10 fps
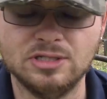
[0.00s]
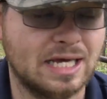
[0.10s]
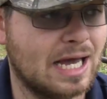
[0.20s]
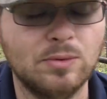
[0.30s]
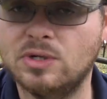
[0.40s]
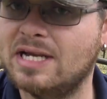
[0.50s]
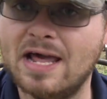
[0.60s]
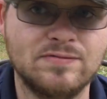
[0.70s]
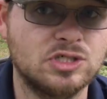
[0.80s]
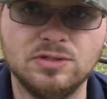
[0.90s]
like I would
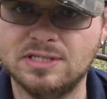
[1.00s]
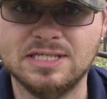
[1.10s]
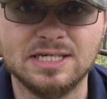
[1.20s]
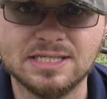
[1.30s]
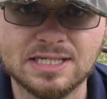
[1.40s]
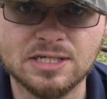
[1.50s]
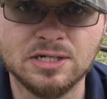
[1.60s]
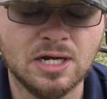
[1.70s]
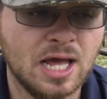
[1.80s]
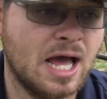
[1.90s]
never shoot this at a
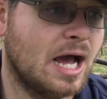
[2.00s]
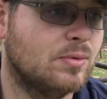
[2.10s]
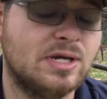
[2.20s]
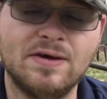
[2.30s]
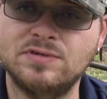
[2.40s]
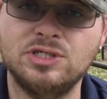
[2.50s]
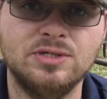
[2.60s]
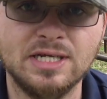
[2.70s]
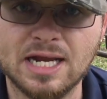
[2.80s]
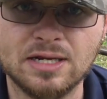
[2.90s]
deer, I would never
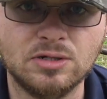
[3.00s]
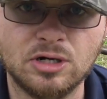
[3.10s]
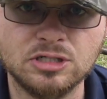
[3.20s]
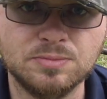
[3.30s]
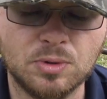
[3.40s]
shoot it at a large